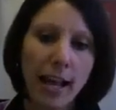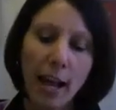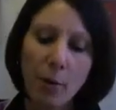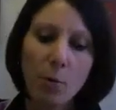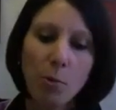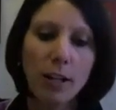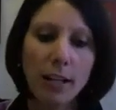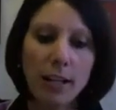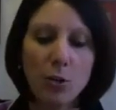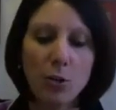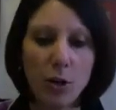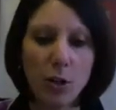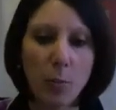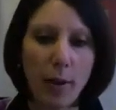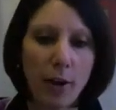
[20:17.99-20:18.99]
It really is
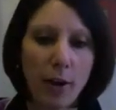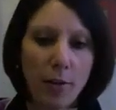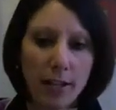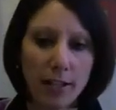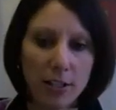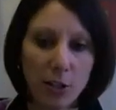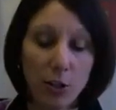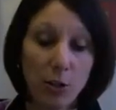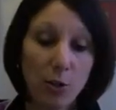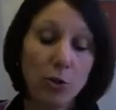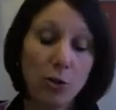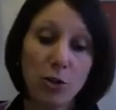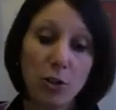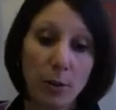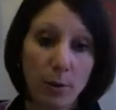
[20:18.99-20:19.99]
going to depend on the
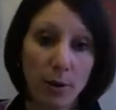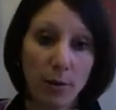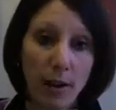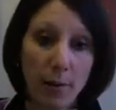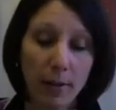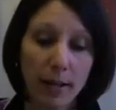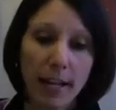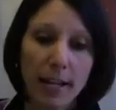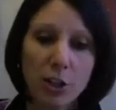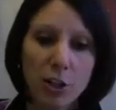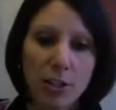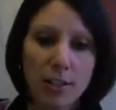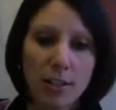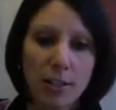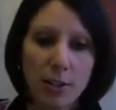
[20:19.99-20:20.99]
institution, the number of
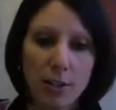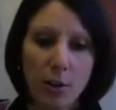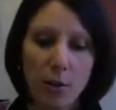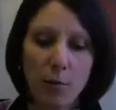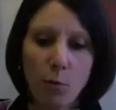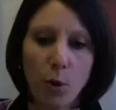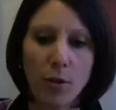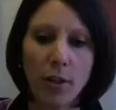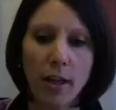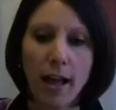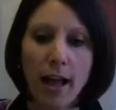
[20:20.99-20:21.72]
applications, and so forth.